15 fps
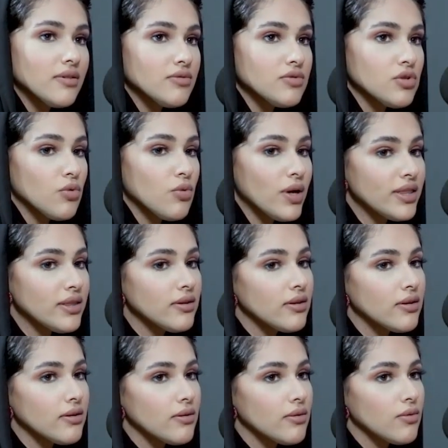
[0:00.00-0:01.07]
So
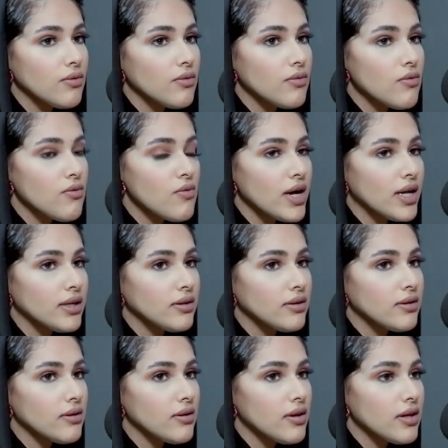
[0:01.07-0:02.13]

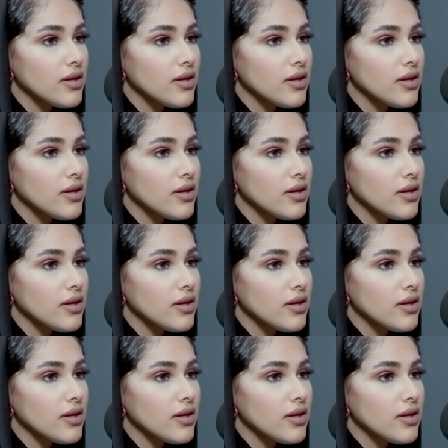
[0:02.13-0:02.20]
when